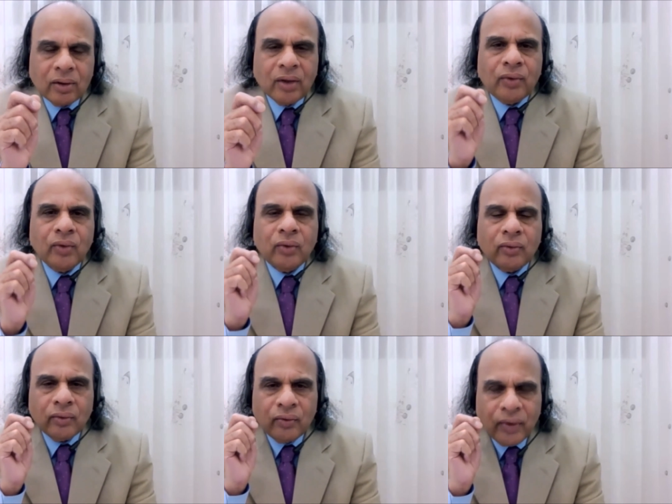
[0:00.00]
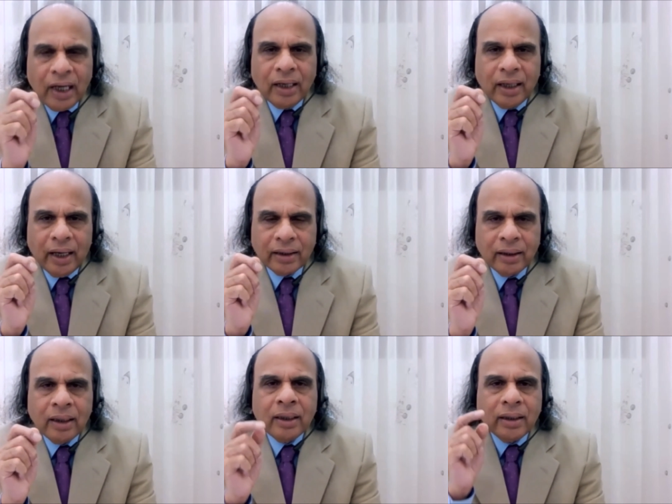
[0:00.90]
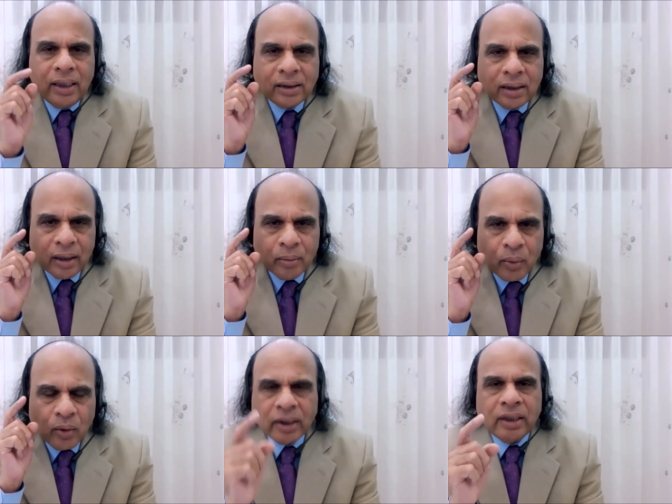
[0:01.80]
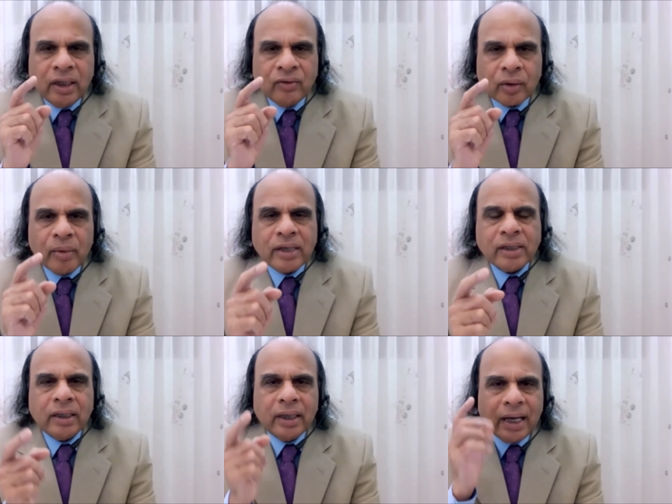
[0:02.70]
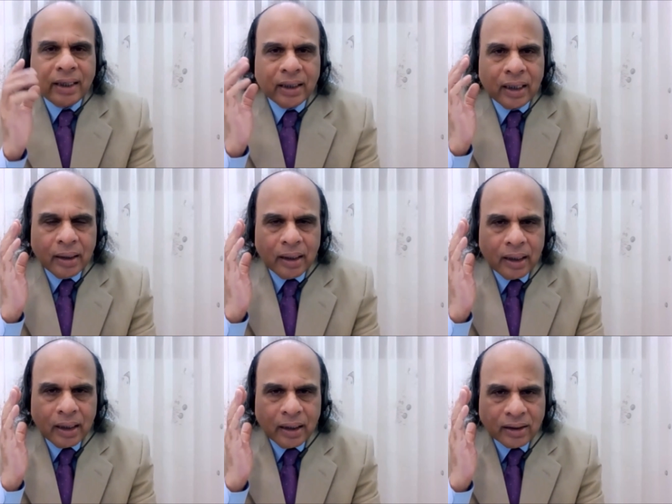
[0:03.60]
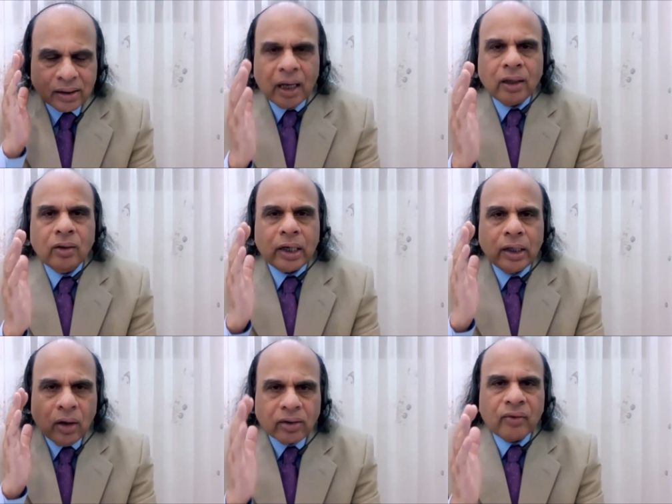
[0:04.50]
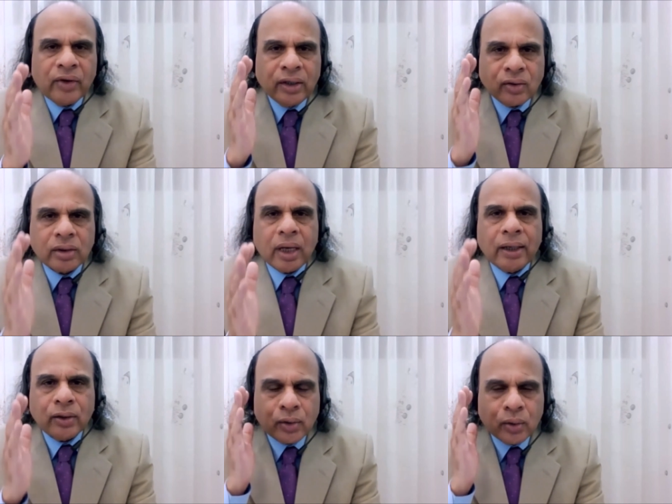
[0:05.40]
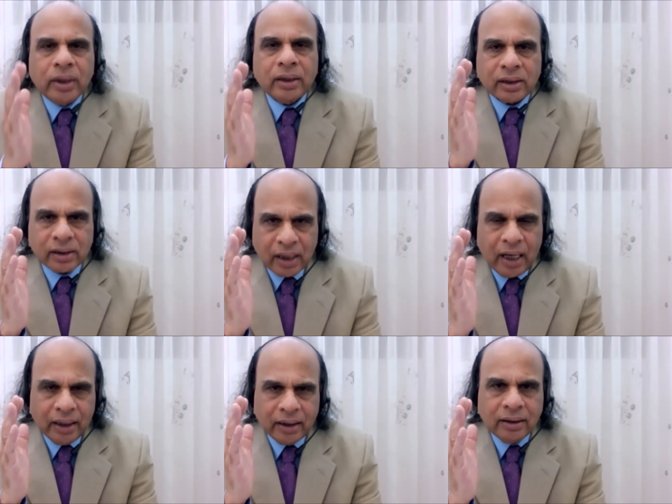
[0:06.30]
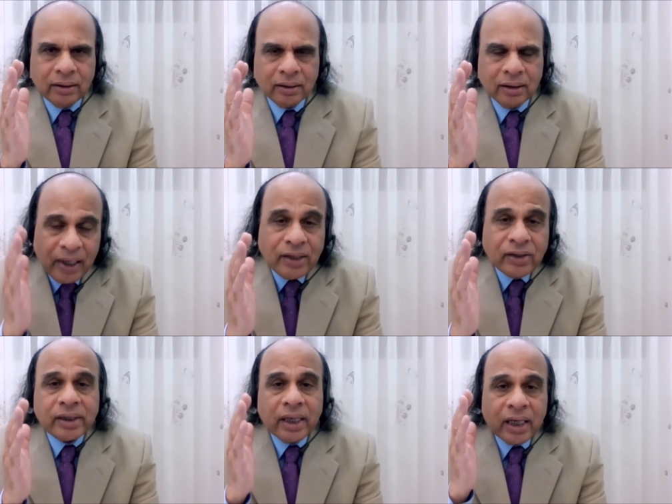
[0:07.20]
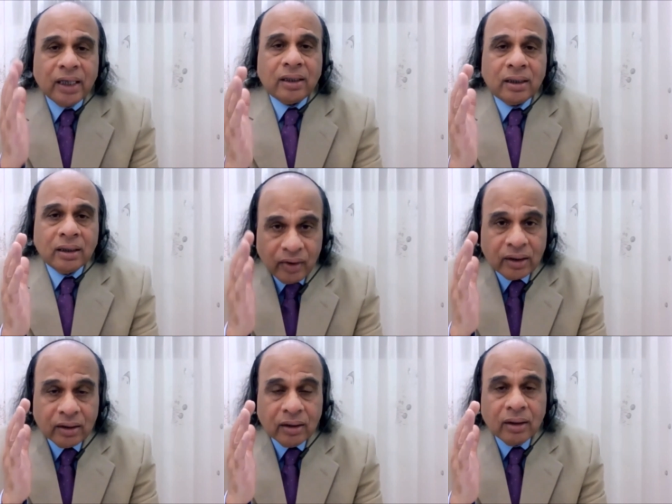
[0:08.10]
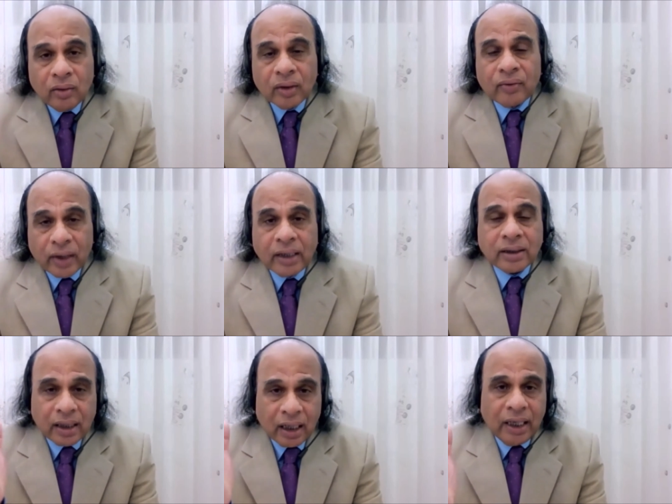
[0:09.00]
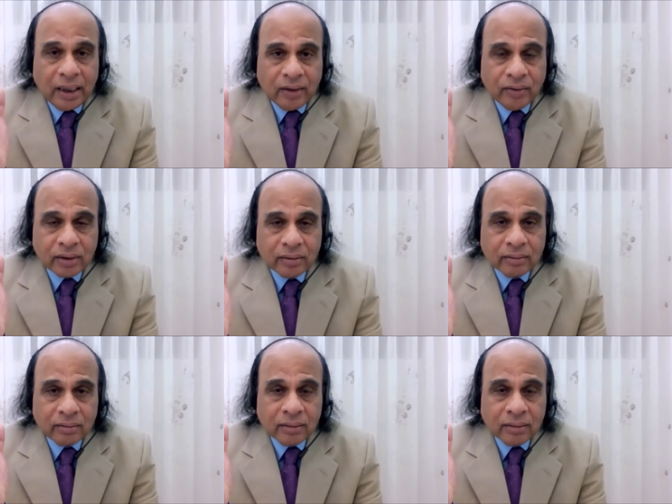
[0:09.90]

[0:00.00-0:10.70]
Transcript: or if you feel that these are important information that a son or a daughter of Hindustan should understand, please share it with your friends and relatives.